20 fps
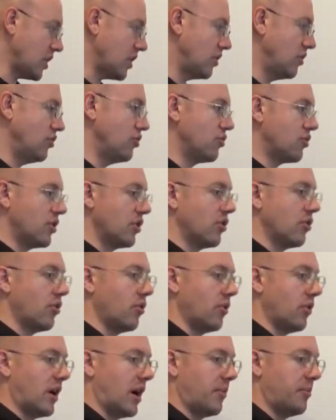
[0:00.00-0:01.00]
you can
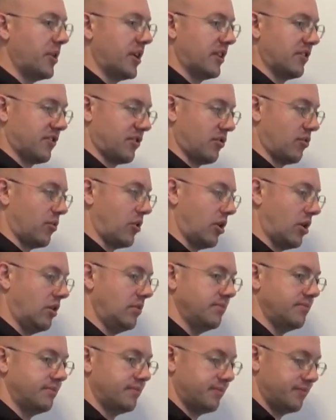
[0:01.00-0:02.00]
go up against the wall
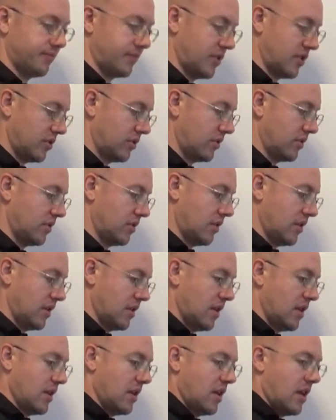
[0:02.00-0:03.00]

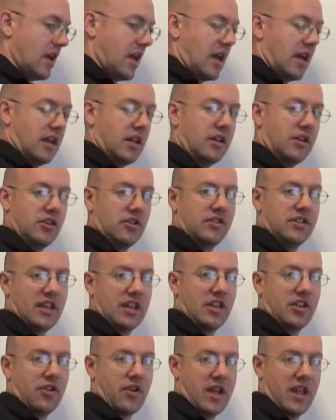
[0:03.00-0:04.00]
and you
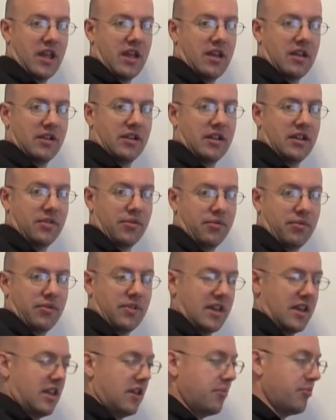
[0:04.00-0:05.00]
take your hand in through the
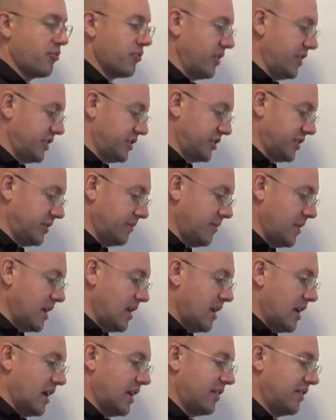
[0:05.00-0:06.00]
hip region,
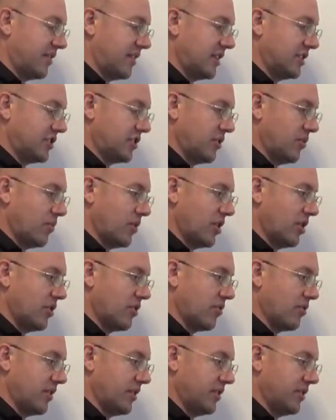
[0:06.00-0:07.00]
and essentially what you're
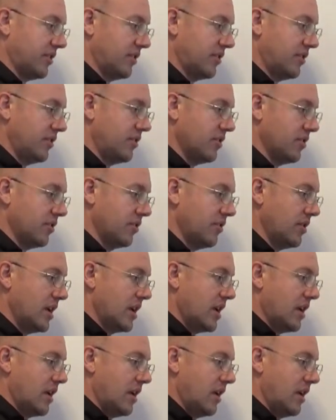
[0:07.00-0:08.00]
going to do
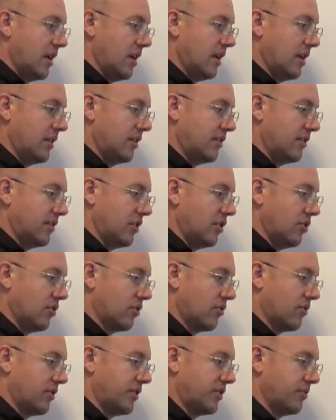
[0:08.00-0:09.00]
is you're
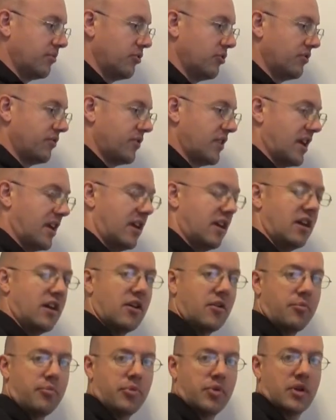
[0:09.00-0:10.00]
going to move the hip